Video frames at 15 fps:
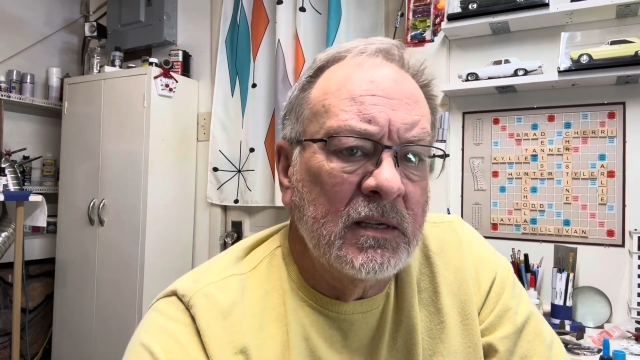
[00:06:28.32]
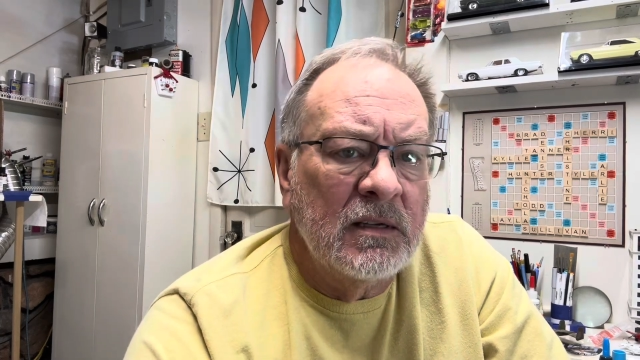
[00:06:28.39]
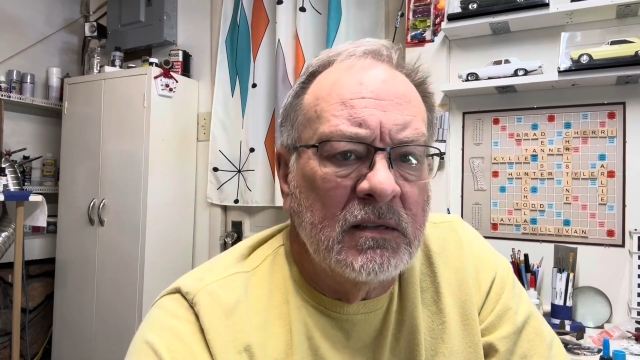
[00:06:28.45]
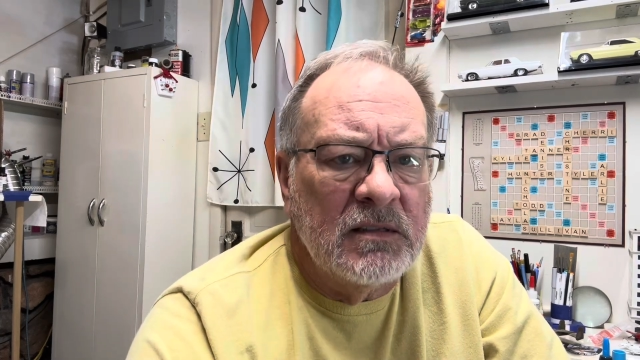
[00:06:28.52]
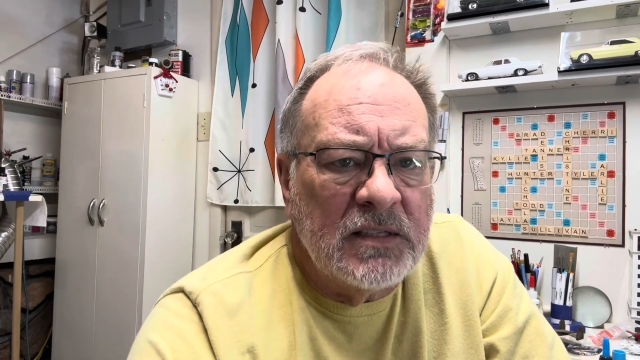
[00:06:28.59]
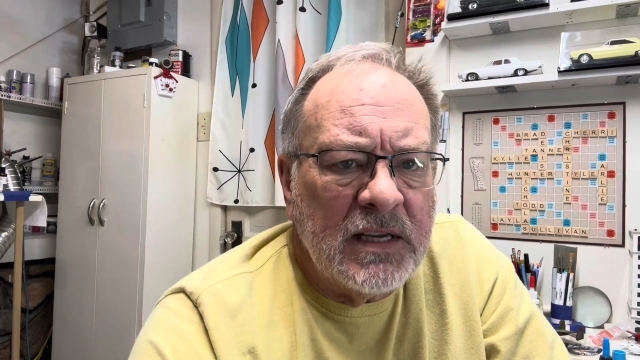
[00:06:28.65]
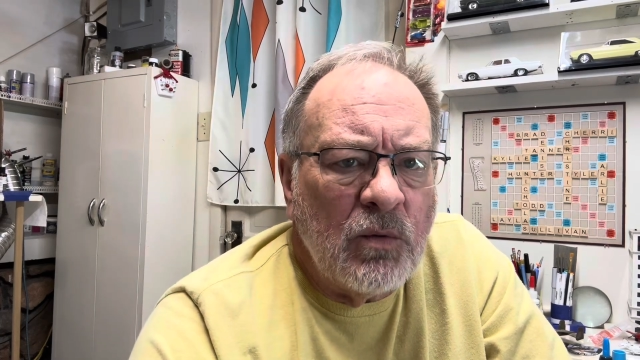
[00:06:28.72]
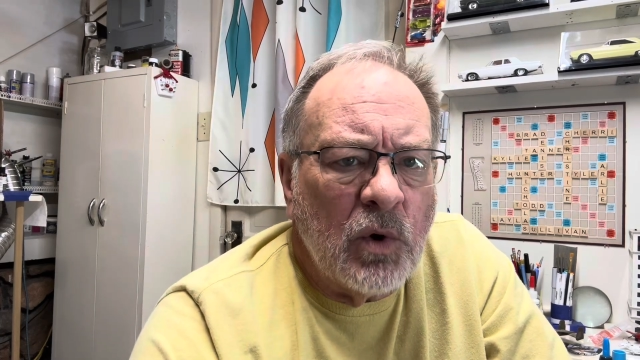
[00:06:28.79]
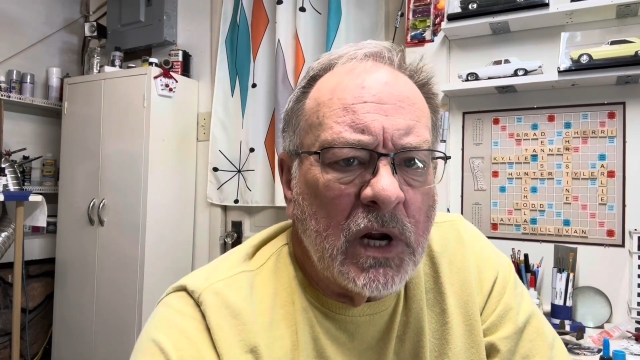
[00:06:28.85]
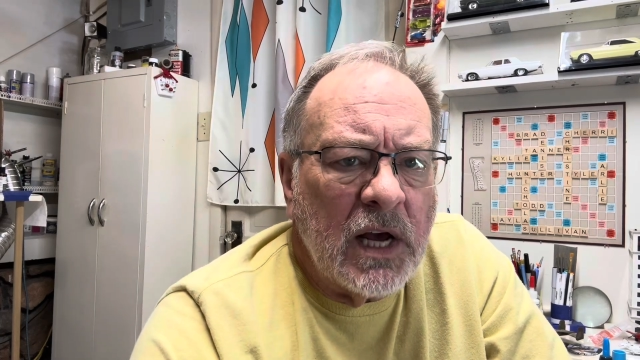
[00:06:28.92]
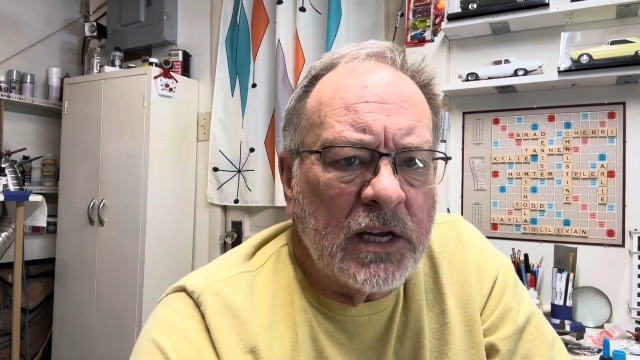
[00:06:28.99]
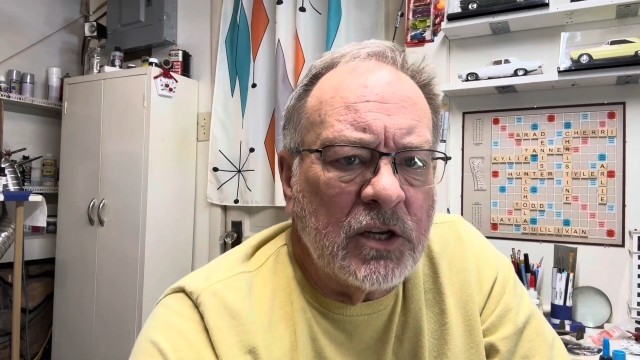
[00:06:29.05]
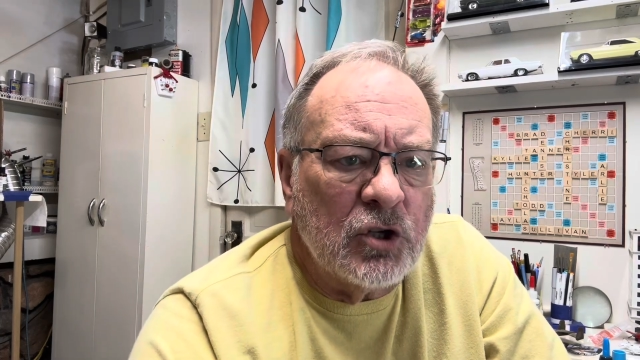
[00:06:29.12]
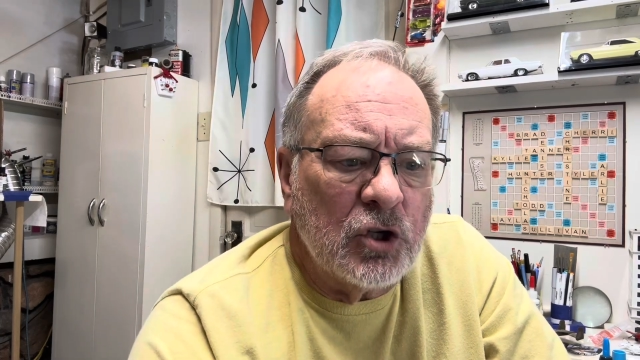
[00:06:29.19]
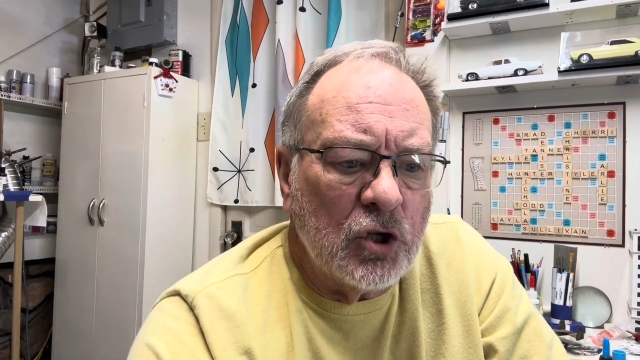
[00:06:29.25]
See what I
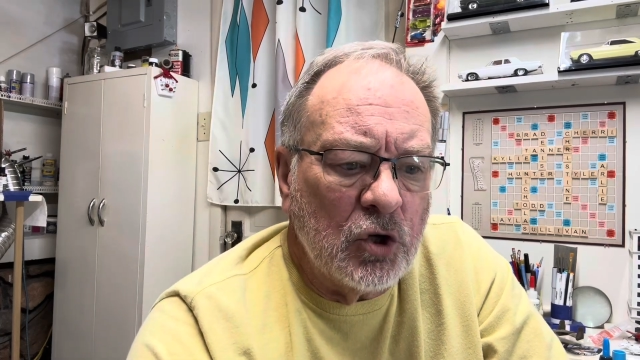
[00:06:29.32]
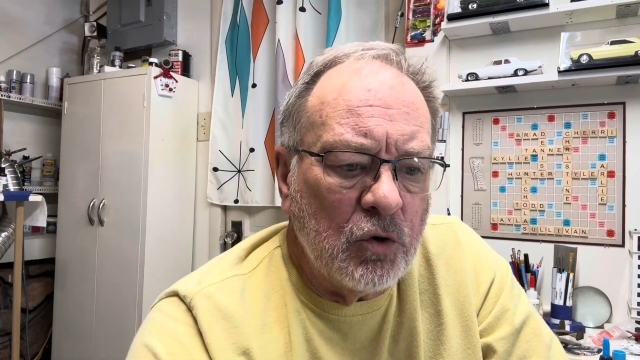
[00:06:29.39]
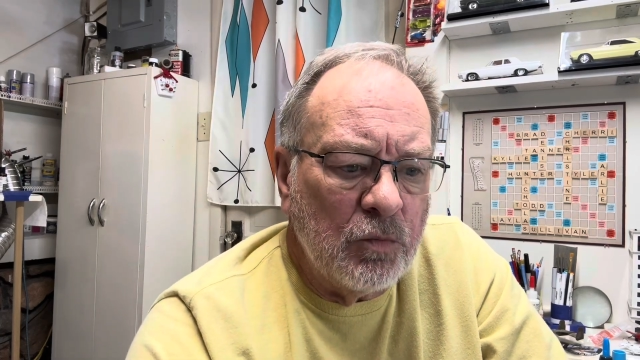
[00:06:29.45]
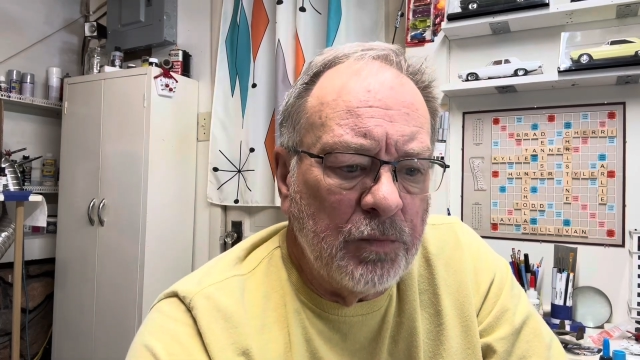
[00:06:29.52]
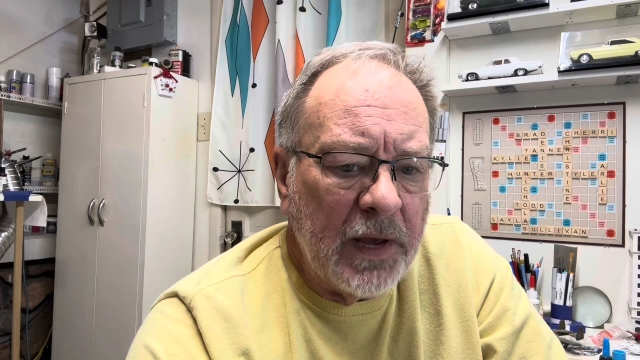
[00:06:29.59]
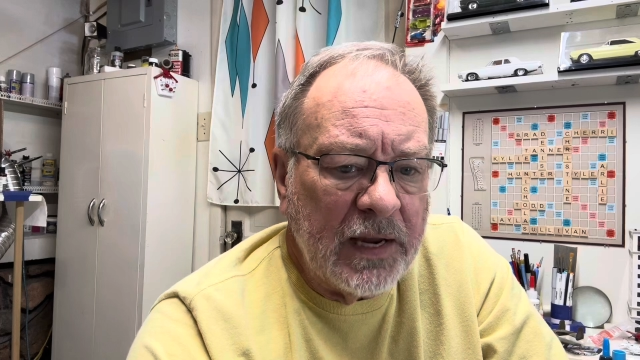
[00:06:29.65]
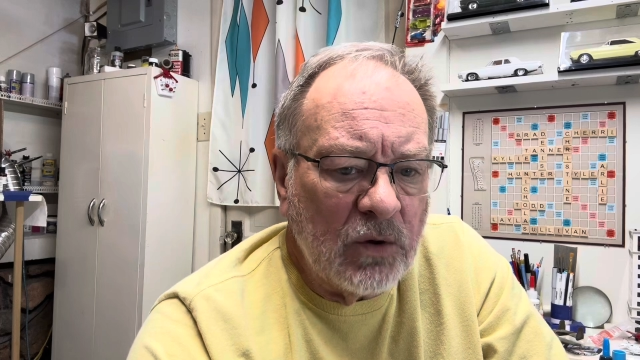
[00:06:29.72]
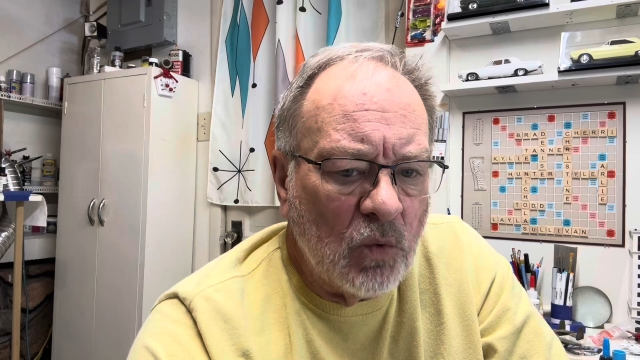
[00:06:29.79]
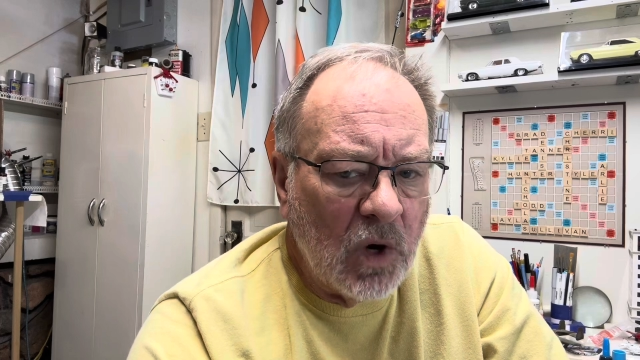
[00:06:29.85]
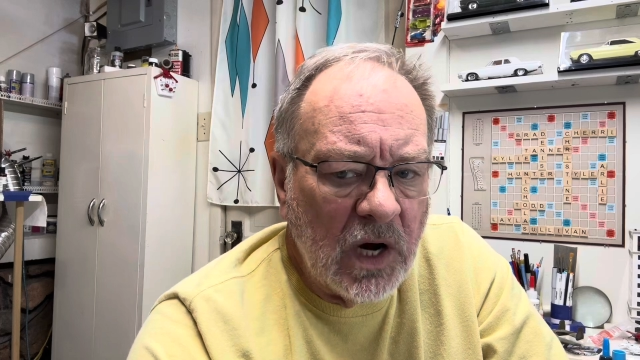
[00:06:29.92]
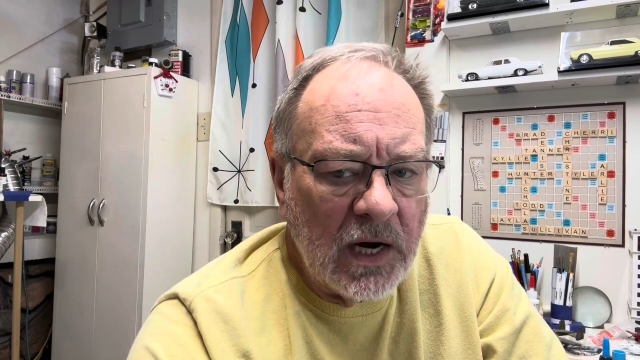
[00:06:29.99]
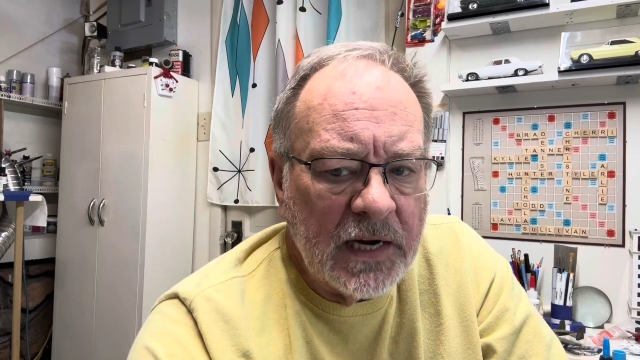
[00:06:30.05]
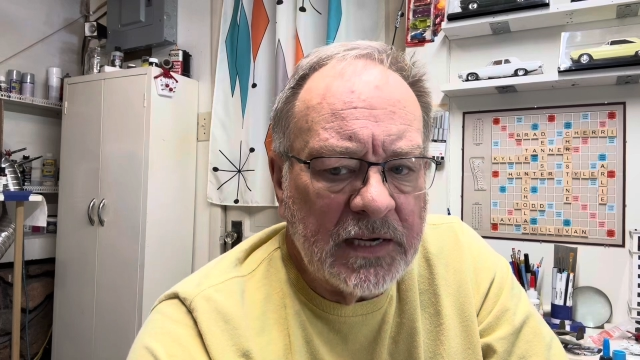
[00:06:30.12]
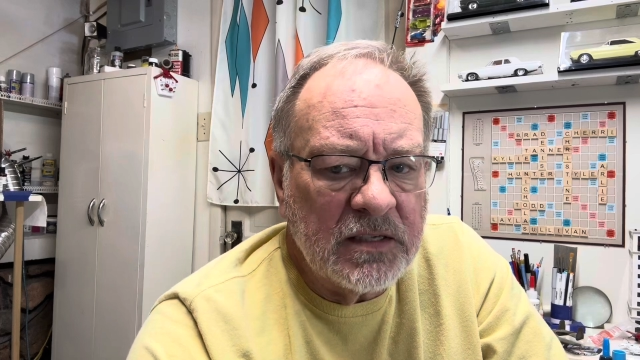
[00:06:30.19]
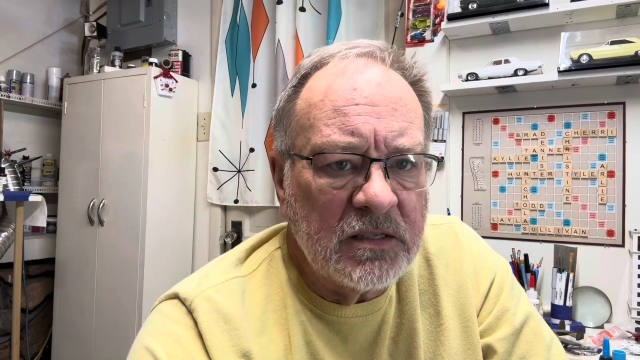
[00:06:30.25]
can do
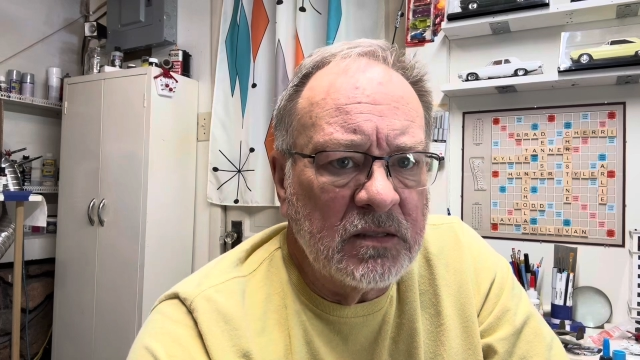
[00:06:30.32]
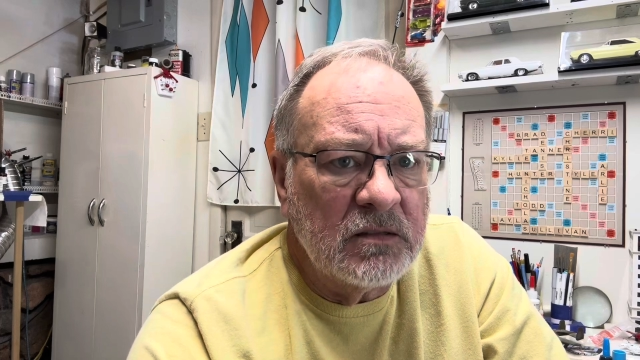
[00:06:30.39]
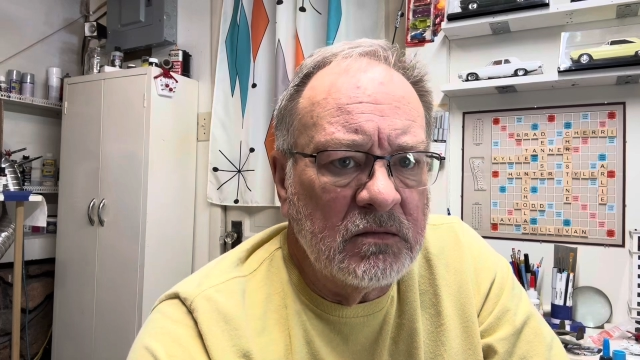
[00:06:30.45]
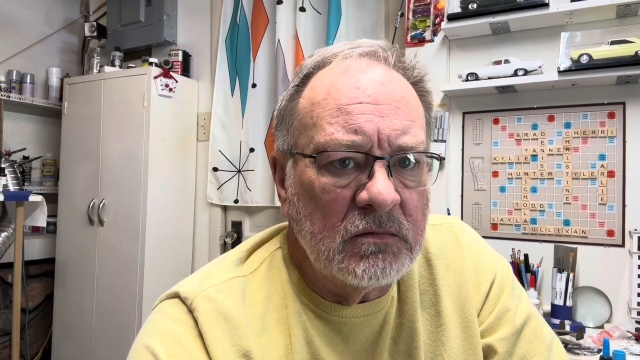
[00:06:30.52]
paint-wise.